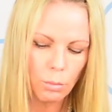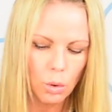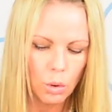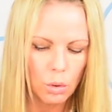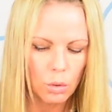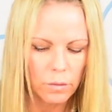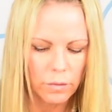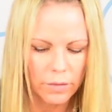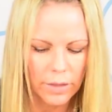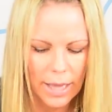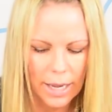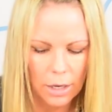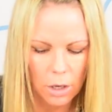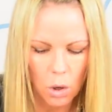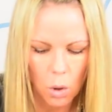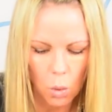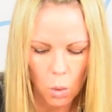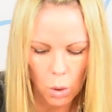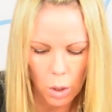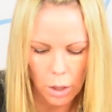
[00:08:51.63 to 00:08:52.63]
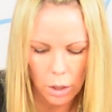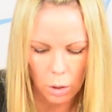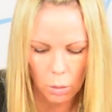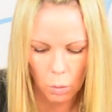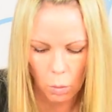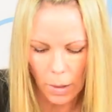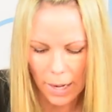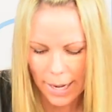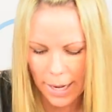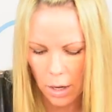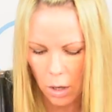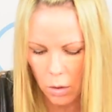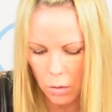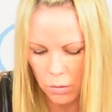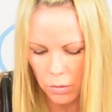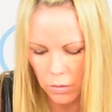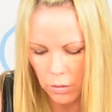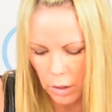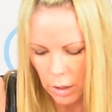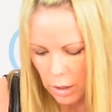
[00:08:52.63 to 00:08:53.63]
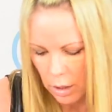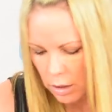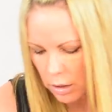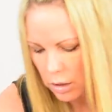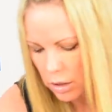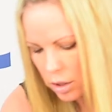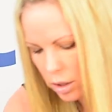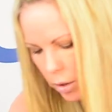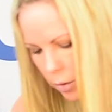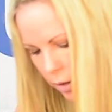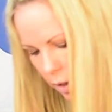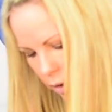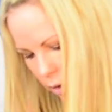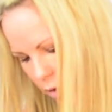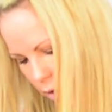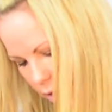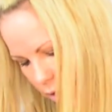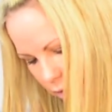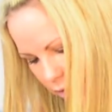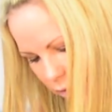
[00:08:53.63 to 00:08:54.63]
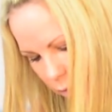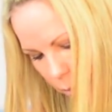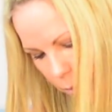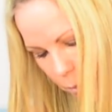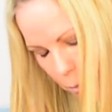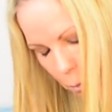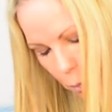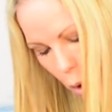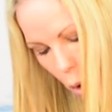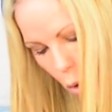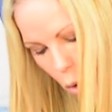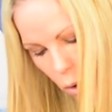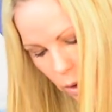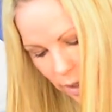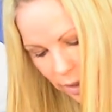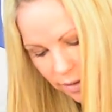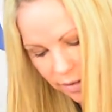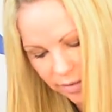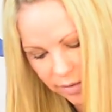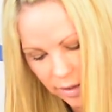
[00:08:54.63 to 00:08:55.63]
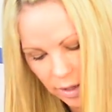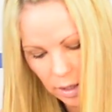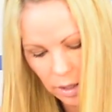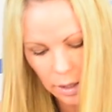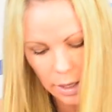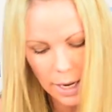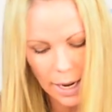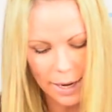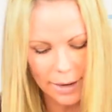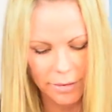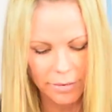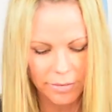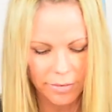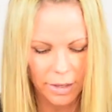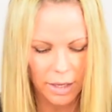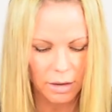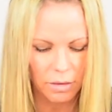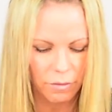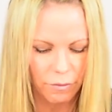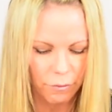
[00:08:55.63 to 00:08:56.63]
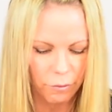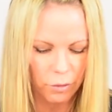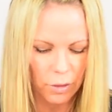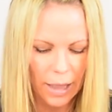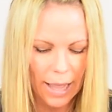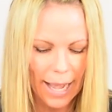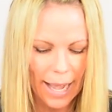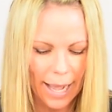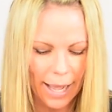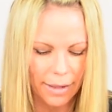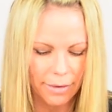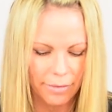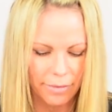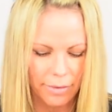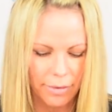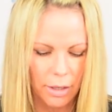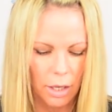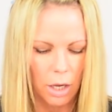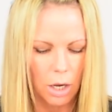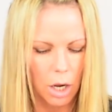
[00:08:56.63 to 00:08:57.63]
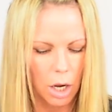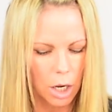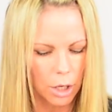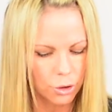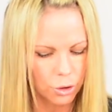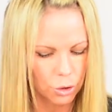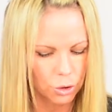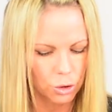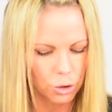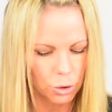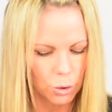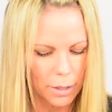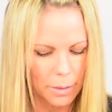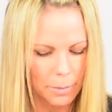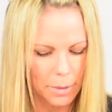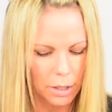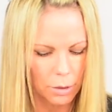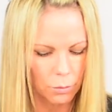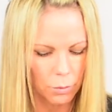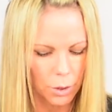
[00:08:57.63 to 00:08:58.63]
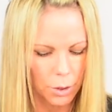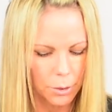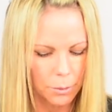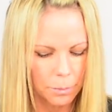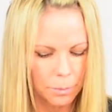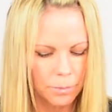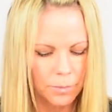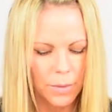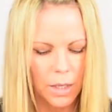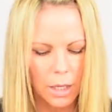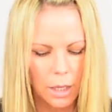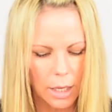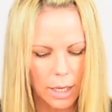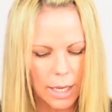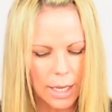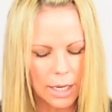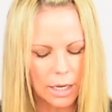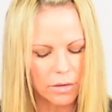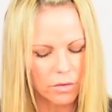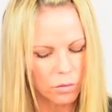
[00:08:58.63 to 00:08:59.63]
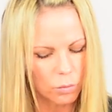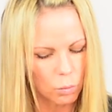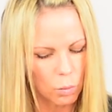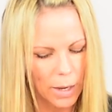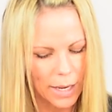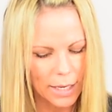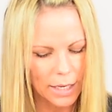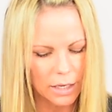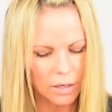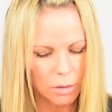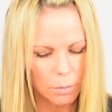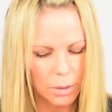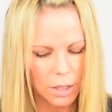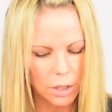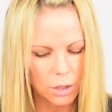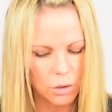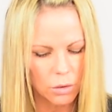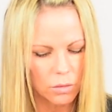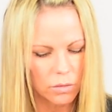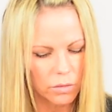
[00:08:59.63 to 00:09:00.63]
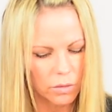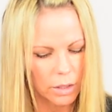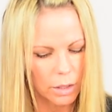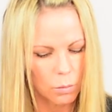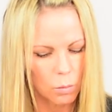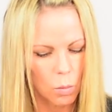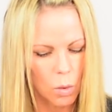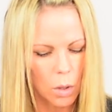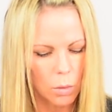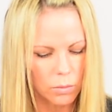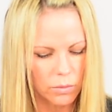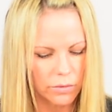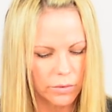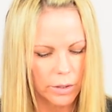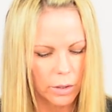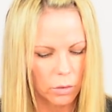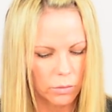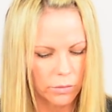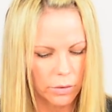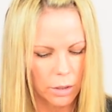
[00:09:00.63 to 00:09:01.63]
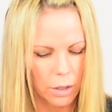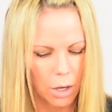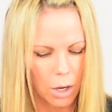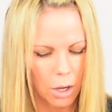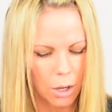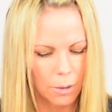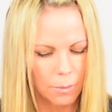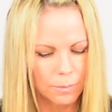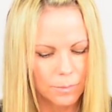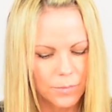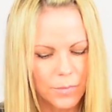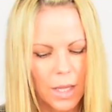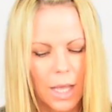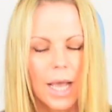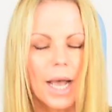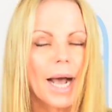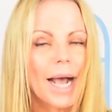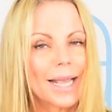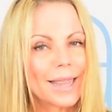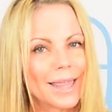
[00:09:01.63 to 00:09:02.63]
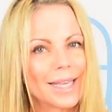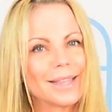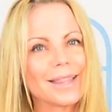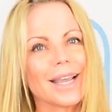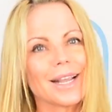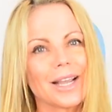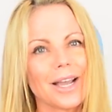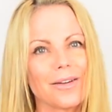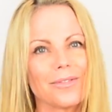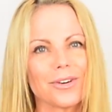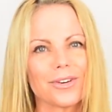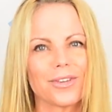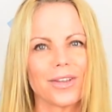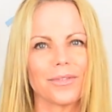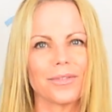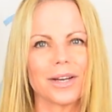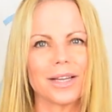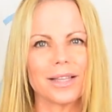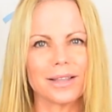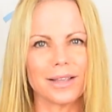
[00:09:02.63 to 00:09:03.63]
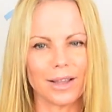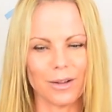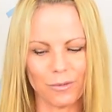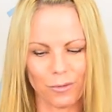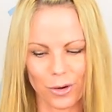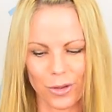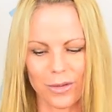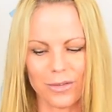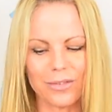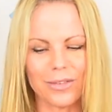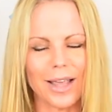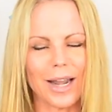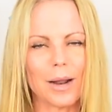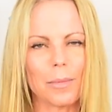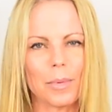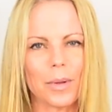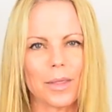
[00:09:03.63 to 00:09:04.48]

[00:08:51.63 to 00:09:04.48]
move that cord around so that this bowl can sit nice and flat on your treatment room, and it's ready to be used and won't tilt at all. I think that covers everything for the setup